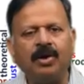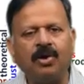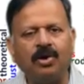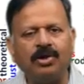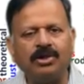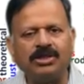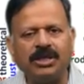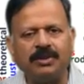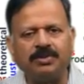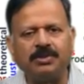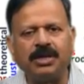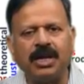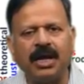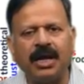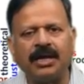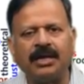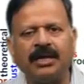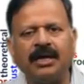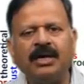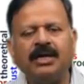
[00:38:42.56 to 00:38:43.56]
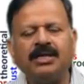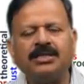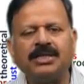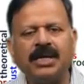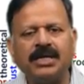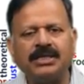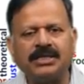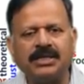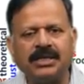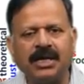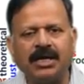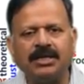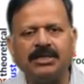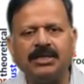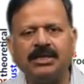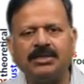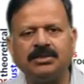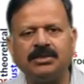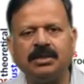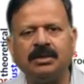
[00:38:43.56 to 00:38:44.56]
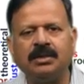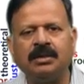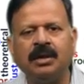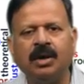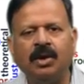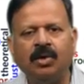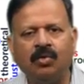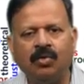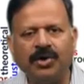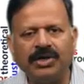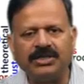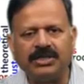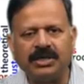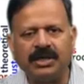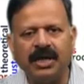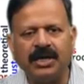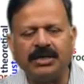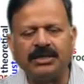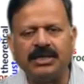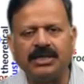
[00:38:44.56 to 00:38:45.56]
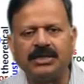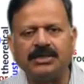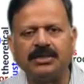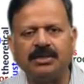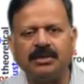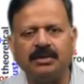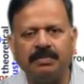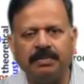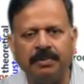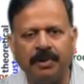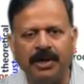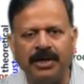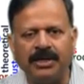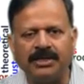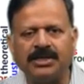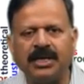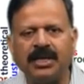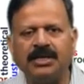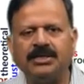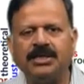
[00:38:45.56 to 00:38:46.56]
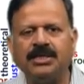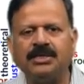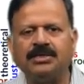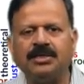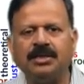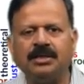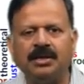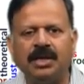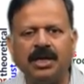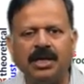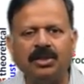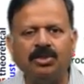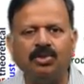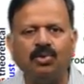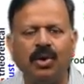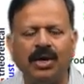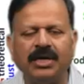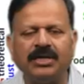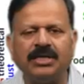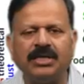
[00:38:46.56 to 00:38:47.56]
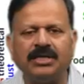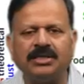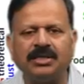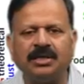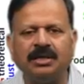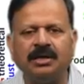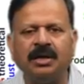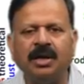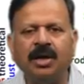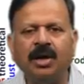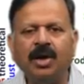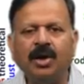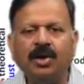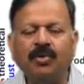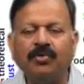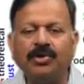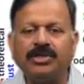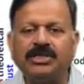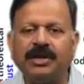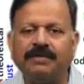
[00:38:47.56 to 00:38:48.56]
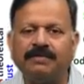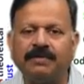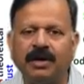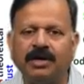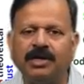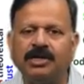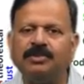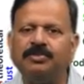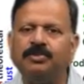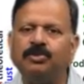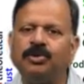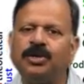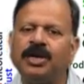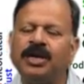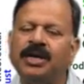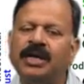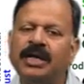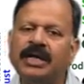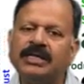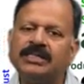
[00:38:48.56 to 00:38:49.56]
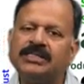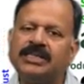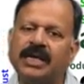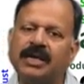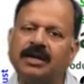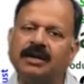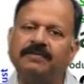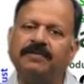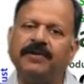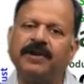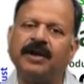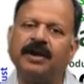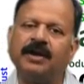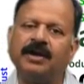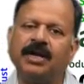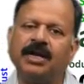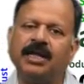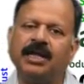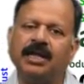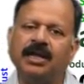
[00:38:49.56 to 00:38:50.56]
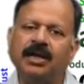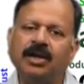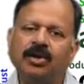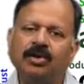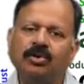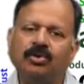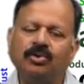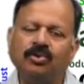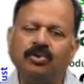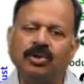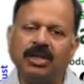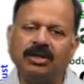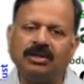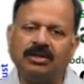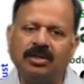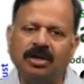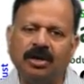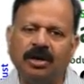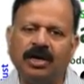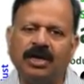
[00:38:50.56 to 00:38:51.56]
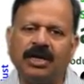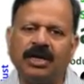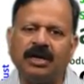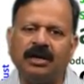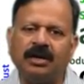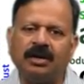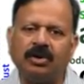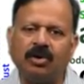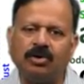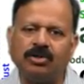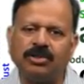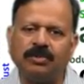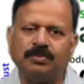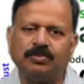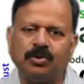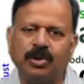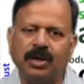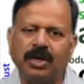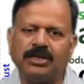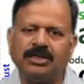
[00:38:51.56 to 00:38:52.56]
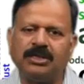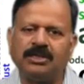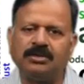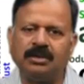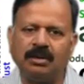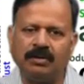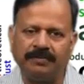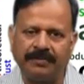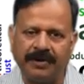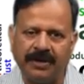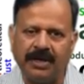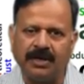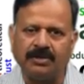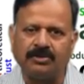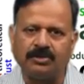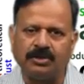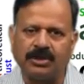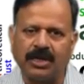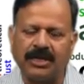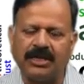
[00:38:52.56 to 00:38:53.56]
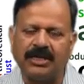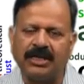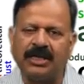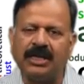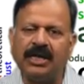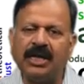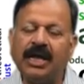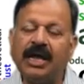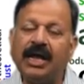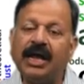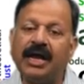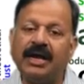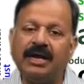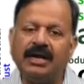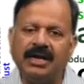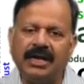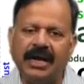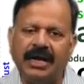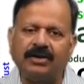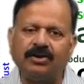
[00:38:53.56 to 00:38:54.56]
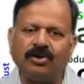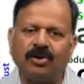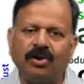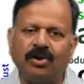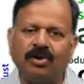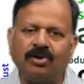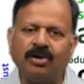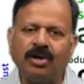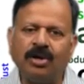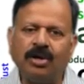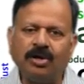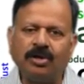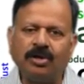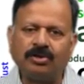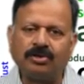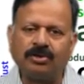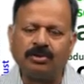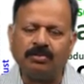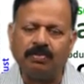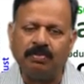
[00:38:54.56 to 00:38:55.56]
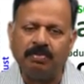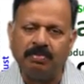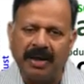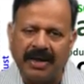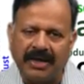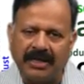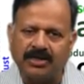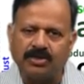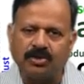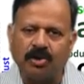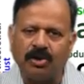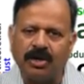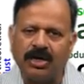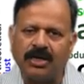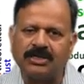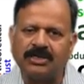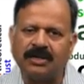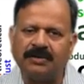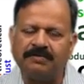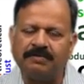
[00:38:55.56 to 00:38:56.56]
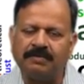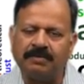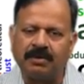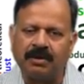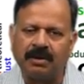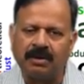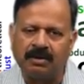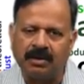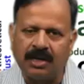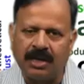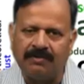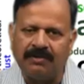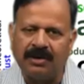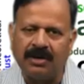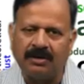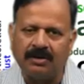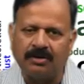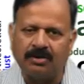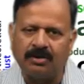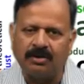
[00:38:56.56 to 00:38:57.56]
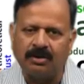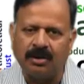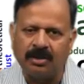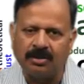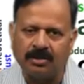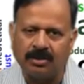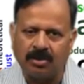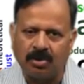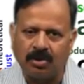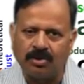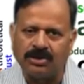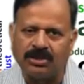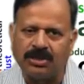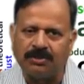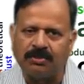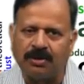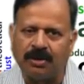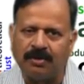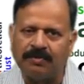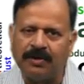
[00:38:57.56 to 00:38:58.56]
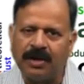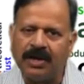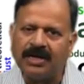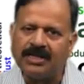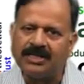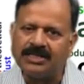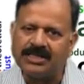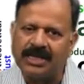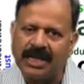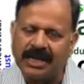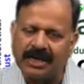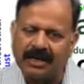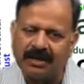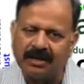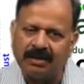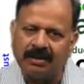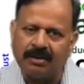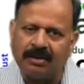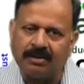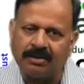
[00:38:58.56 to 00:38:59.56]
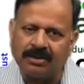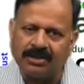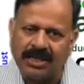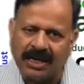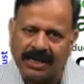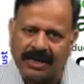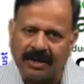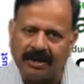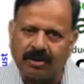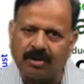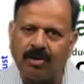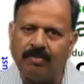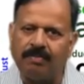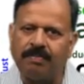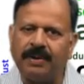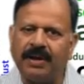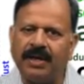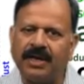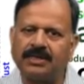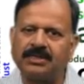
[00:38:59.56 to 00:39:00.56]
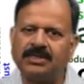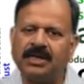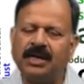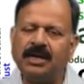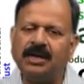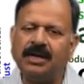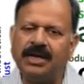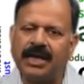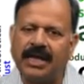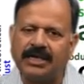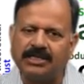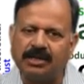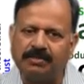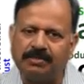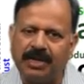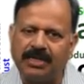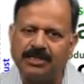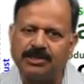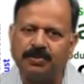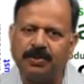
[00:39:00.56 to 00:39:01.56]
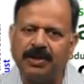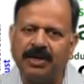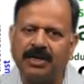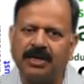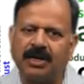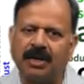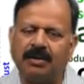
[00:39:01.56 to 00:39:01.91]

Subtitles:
concepts like Sanskritization, Westernization, politicization, Hinduization, which have contributed significantly to the theoretical conceptualization of Indian society. And later on, many scholars have given the concept of sacred complex, nature man spirit